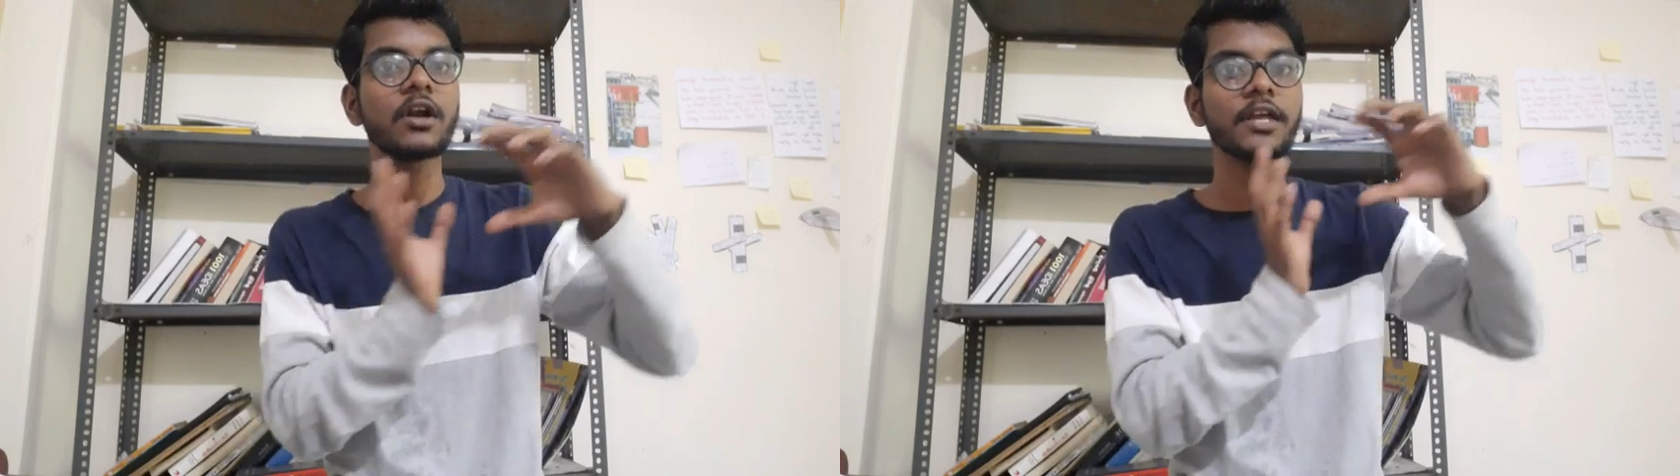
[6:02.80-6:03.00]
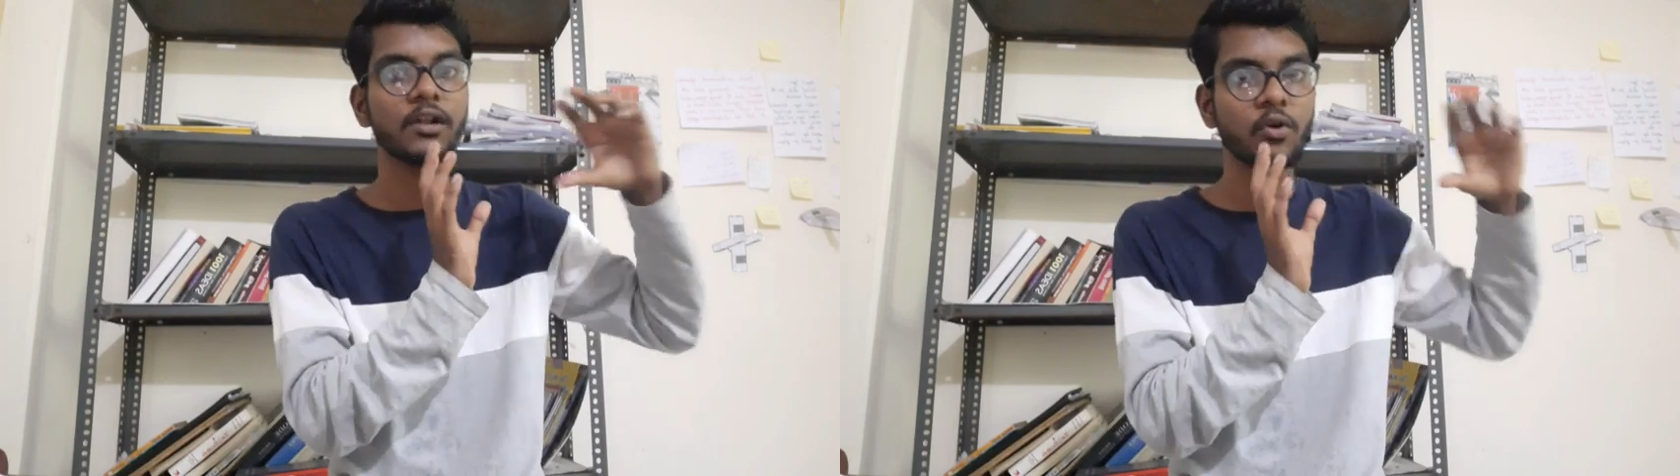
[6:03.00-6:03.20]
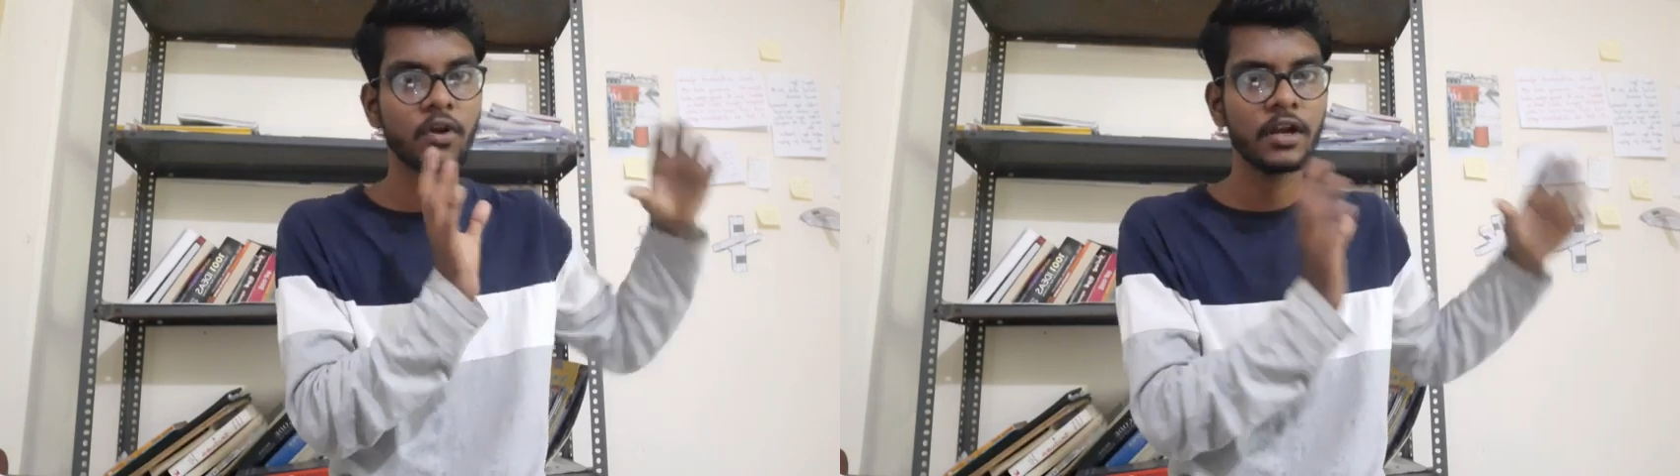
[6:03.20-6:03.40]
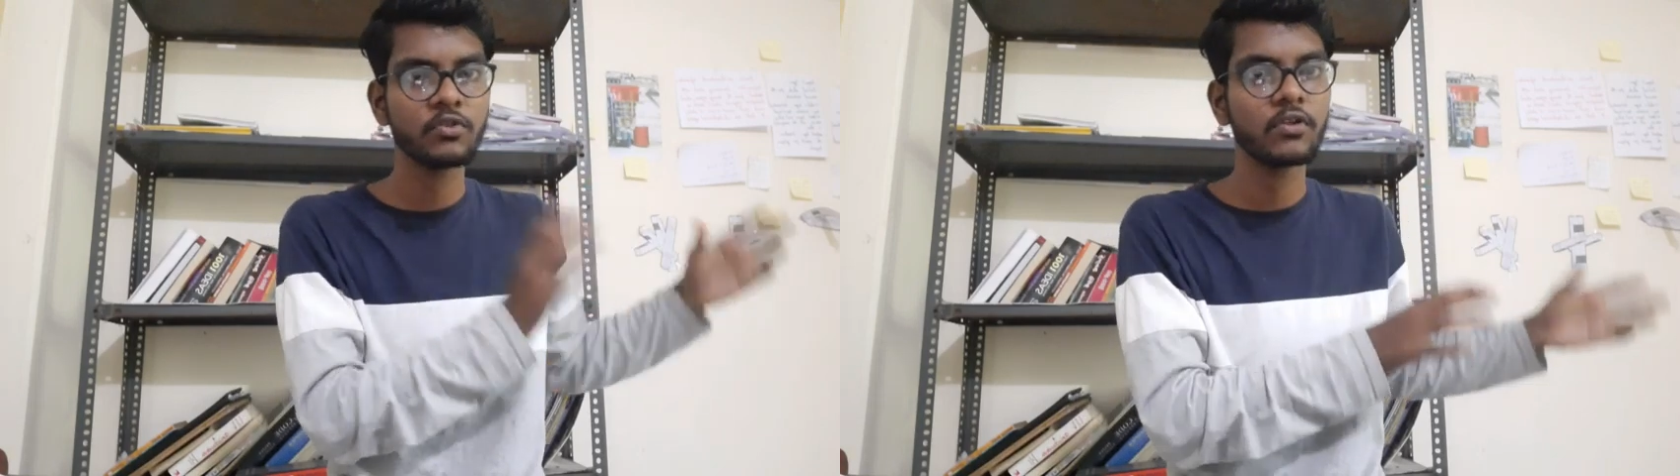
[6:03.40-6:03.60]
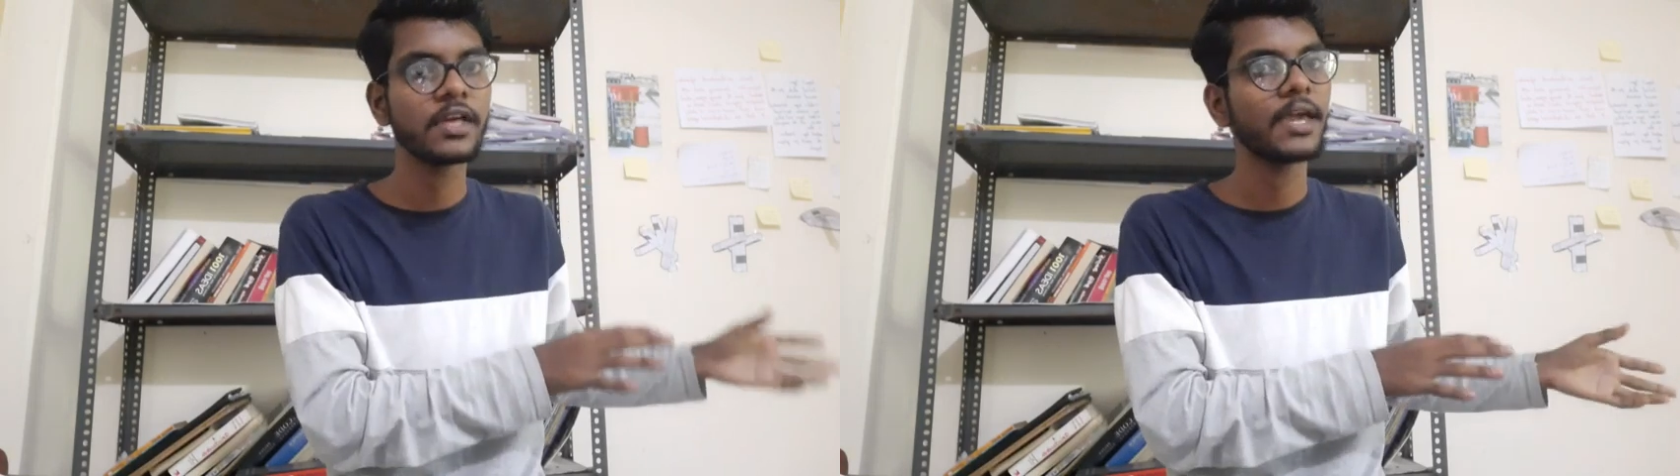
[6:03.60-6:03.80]
included
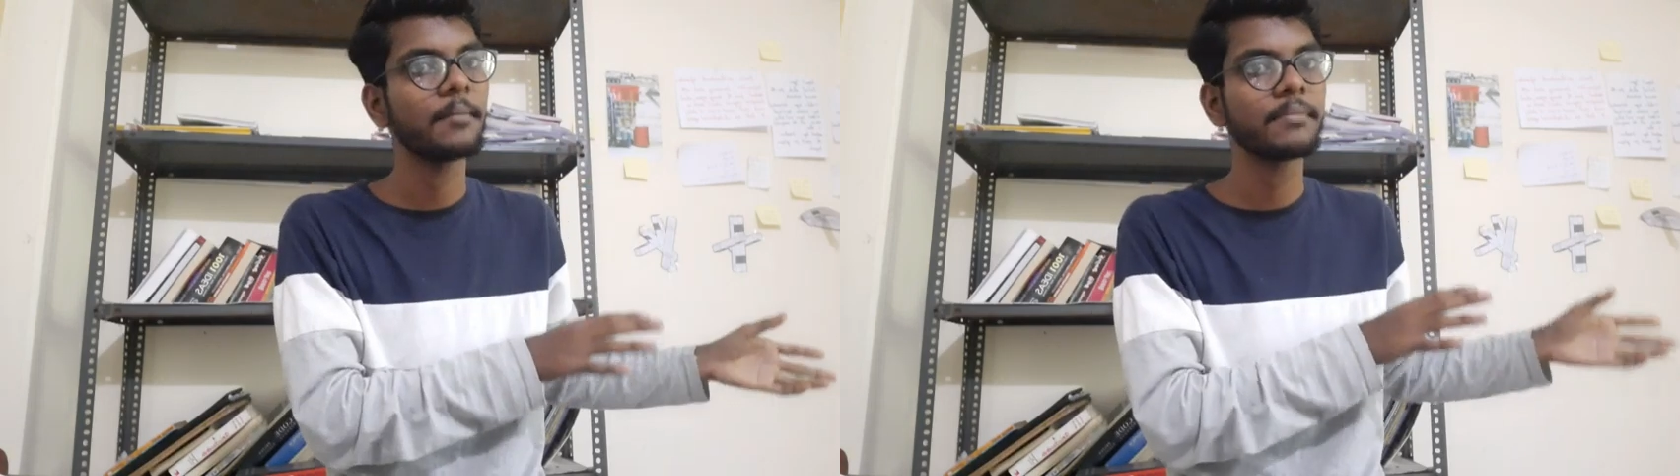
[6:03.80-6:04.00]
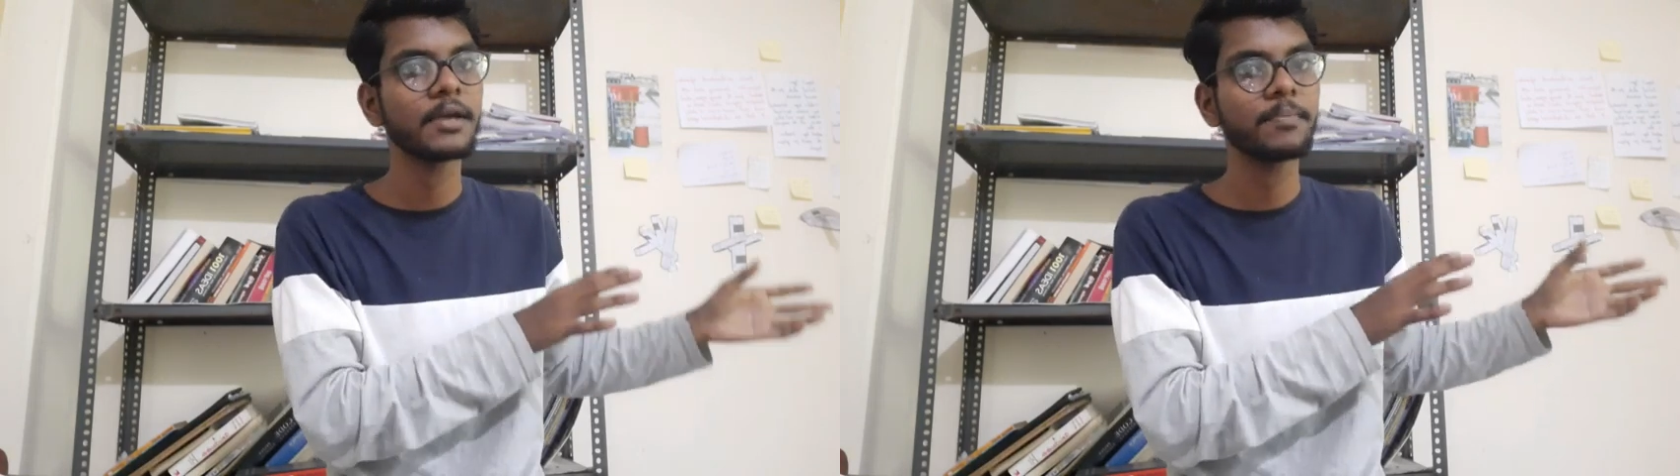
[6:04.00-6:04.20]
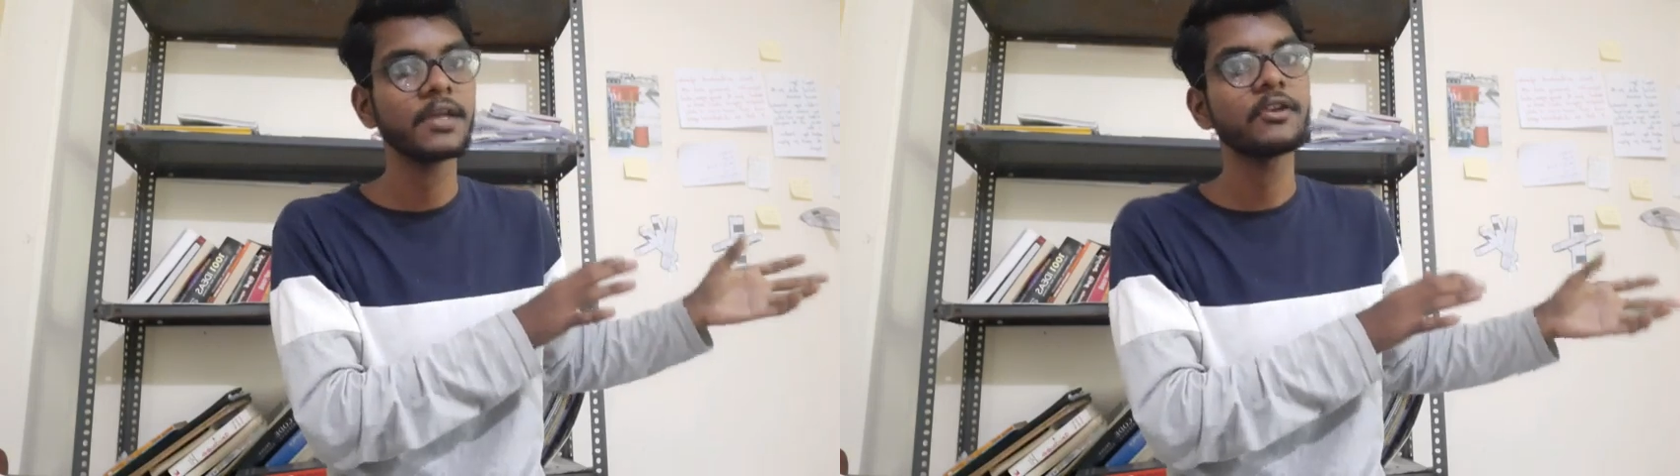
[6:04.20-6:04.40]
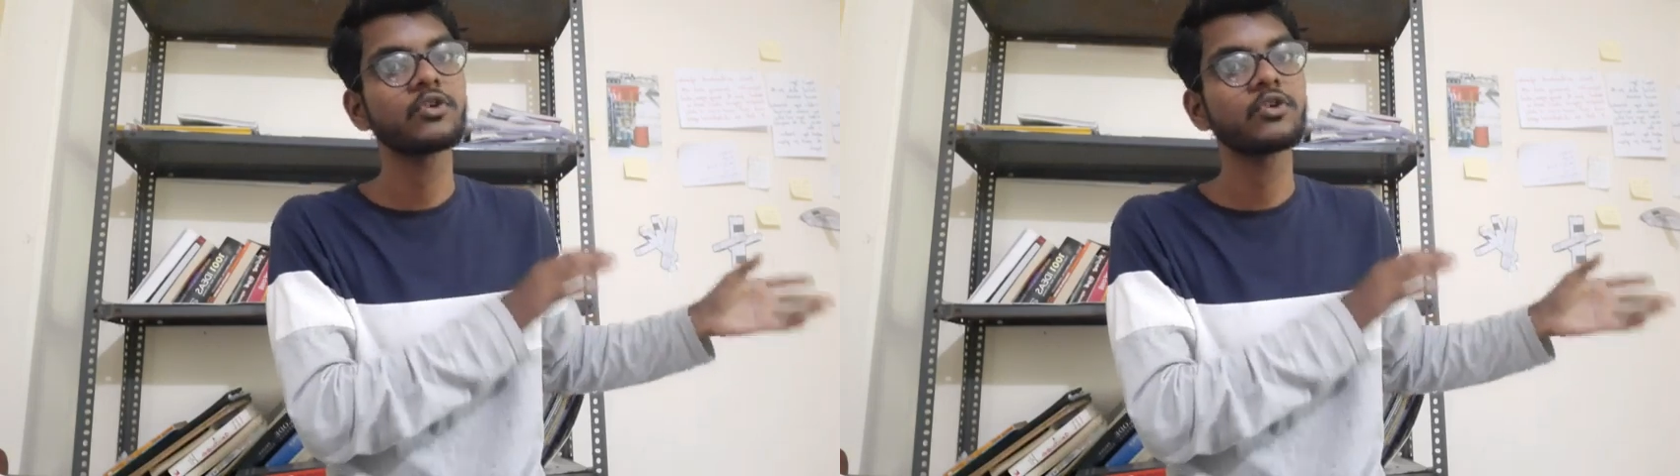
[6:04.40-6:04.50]
to the MTP